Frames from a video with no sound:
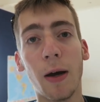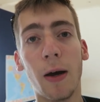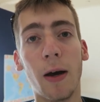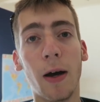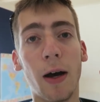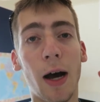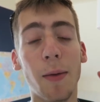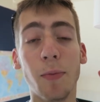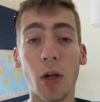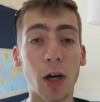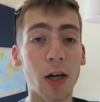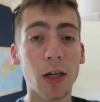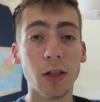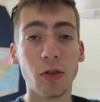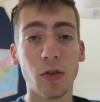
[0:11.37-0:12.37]
I'm
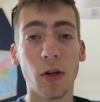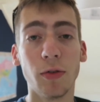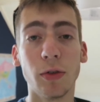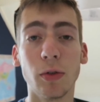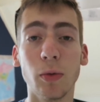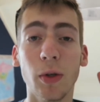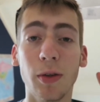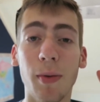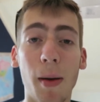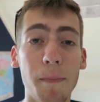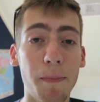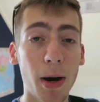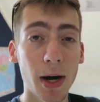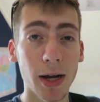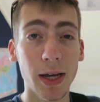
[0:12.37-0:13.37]
not gonna travel with my
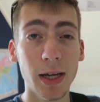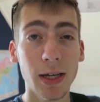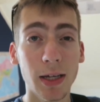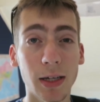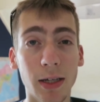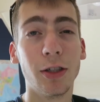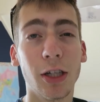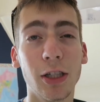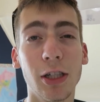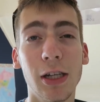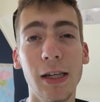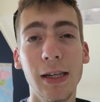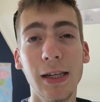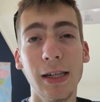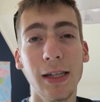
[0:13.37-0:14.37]
bike. There's
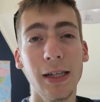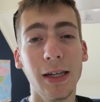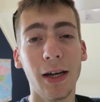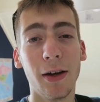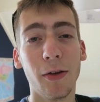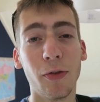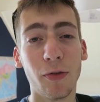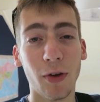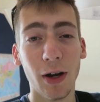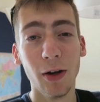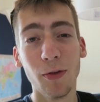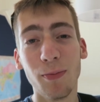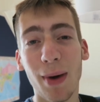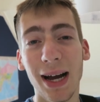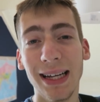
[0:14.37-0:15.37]
actually a friend
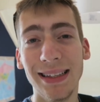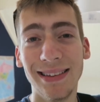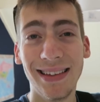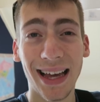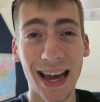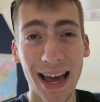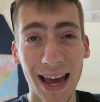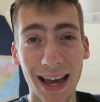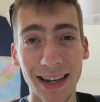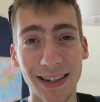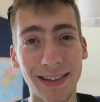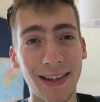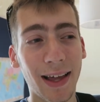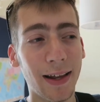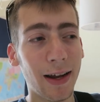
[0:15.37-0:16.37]
of my
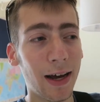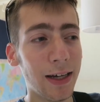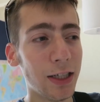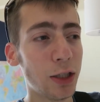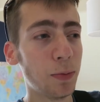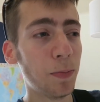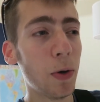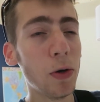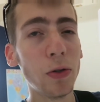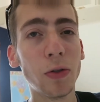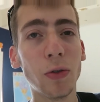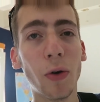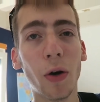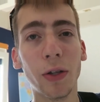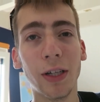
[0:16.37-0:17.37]
dad that I spoke
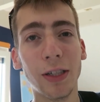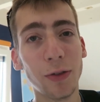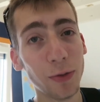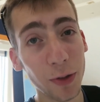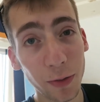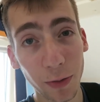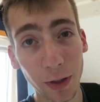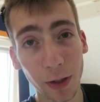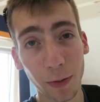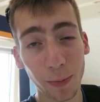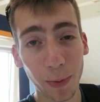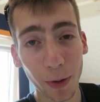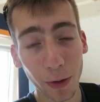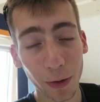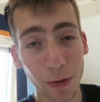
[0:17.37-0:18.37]
to on his 50th
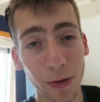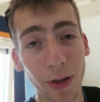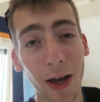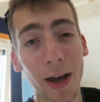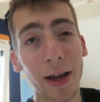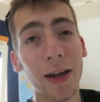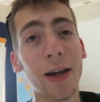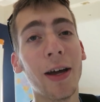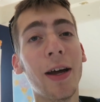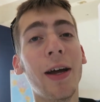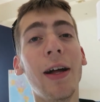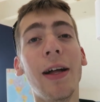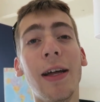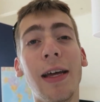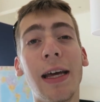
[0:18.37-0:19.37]
birthday.
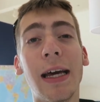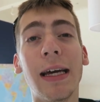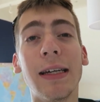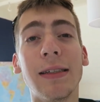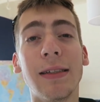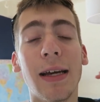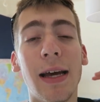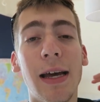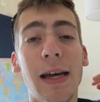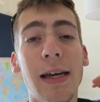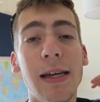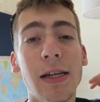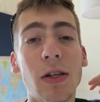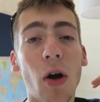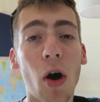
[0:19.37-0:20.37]
He has
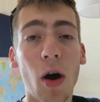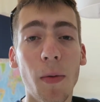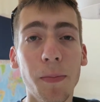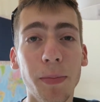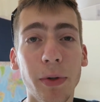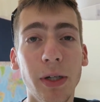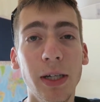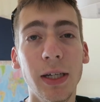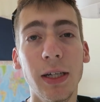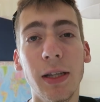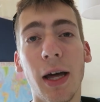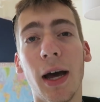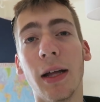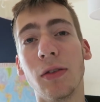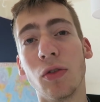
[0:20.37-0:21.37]
a company
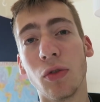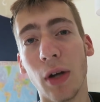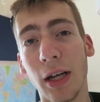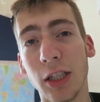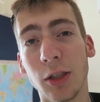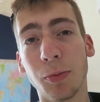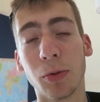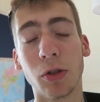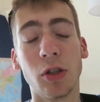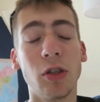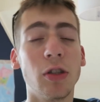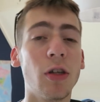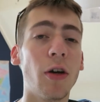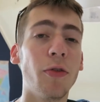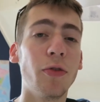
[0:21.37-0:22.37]
that transports
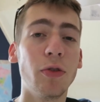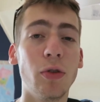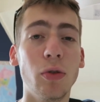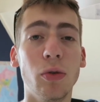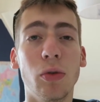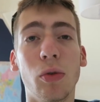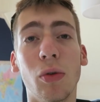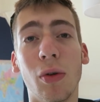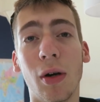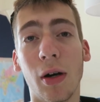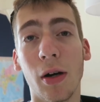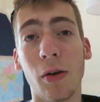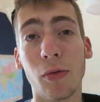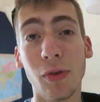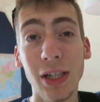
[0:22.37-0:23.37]
stuff to
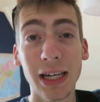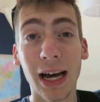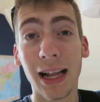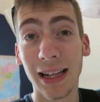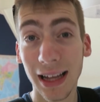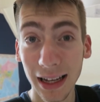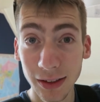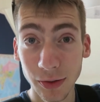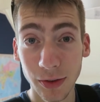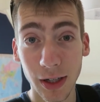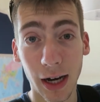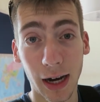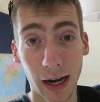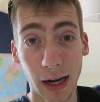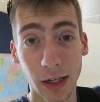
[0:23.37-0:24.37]
Riga,
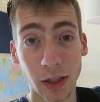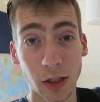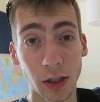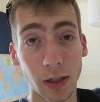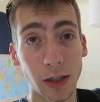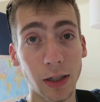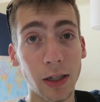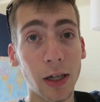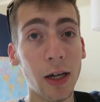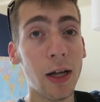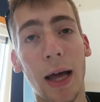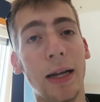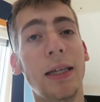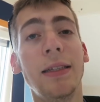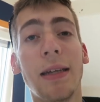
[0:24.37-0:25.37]
Latvia, actually.
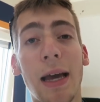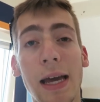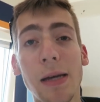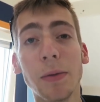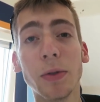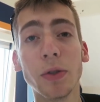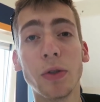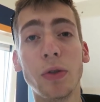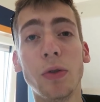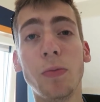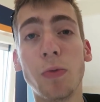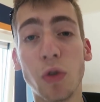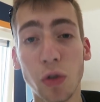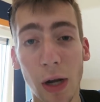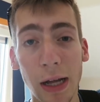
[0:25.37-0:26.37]
And he's able to
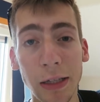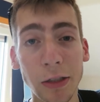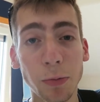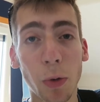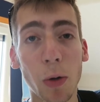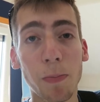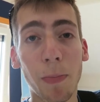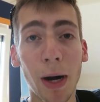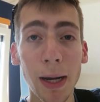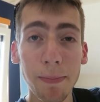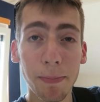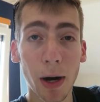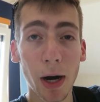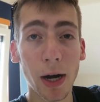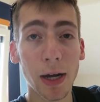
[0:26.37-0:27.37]
transport my
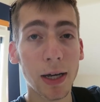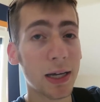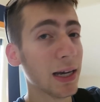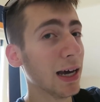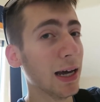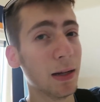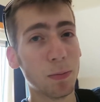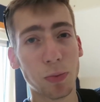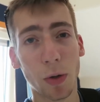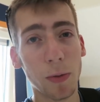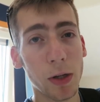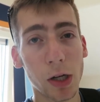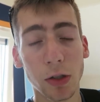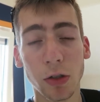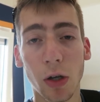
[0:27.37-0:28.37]
bike and
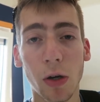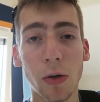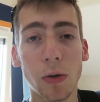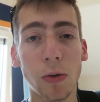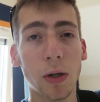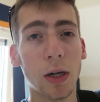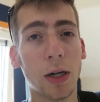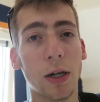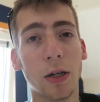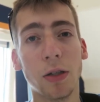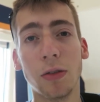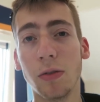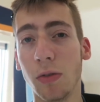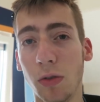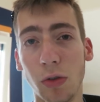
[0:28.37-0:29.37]
probably also
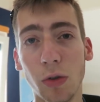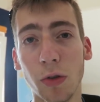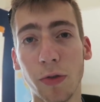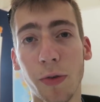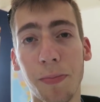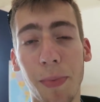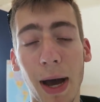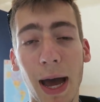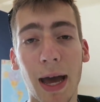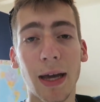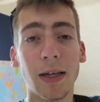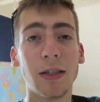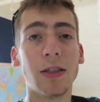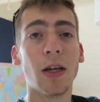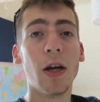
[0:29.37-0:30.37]
two of the
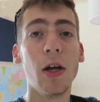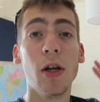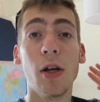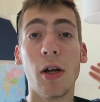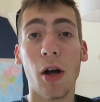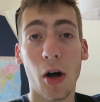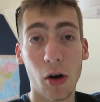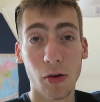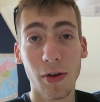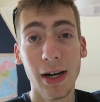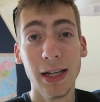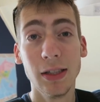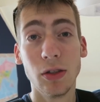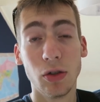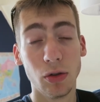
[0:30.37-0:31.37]
bags
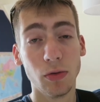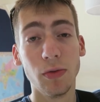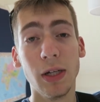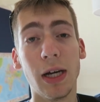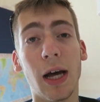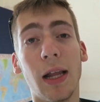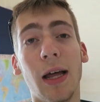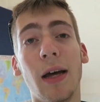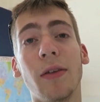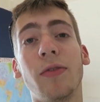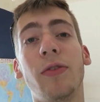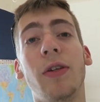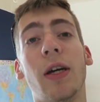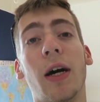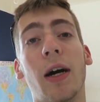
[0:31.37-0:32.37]
already to Riga,
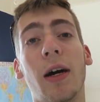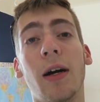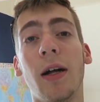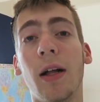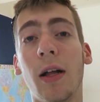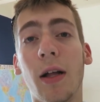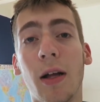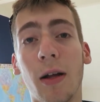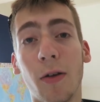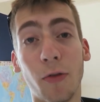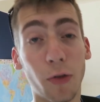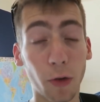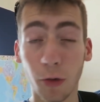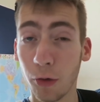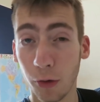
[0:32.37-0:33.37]
Latvia
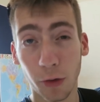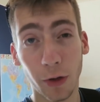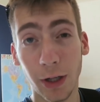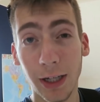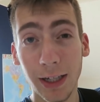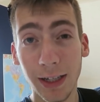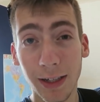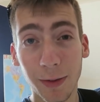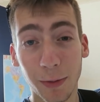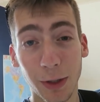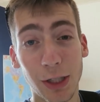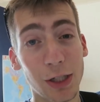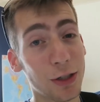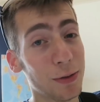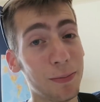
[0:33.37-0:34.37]
for free,
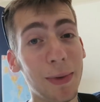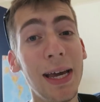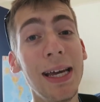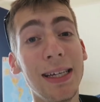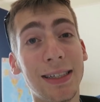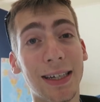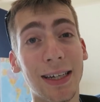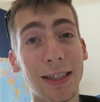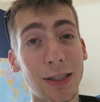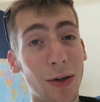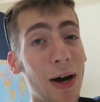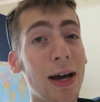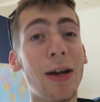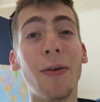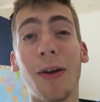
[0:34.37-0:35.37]
which is amazing. So
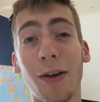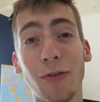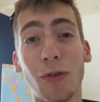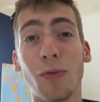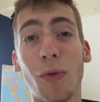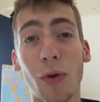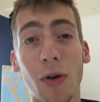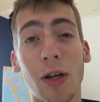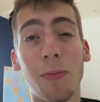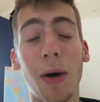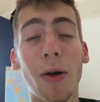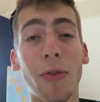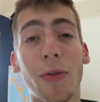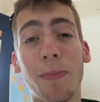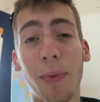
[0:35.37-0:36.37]
I don't have to worry
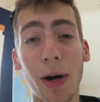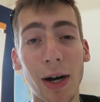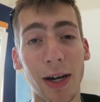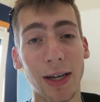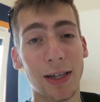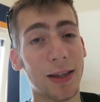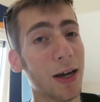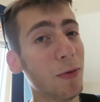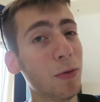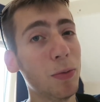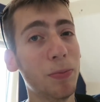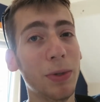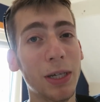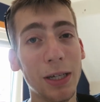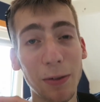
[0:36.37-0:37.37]
about the bike. That
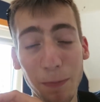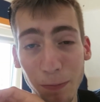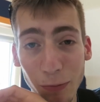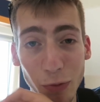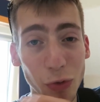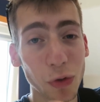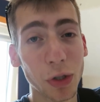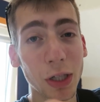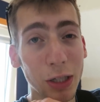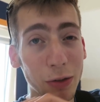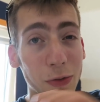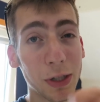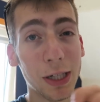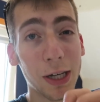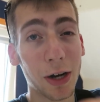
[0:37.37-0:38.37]
would be really,
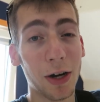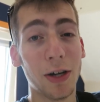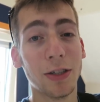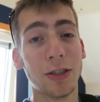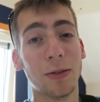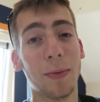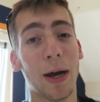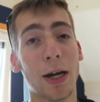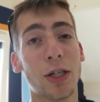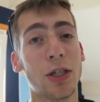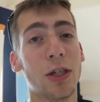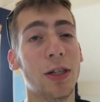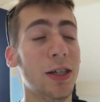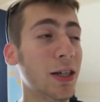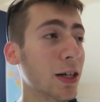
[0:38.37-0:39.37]
really awesome,
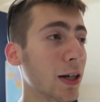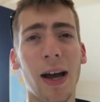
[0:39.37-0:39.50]
actually.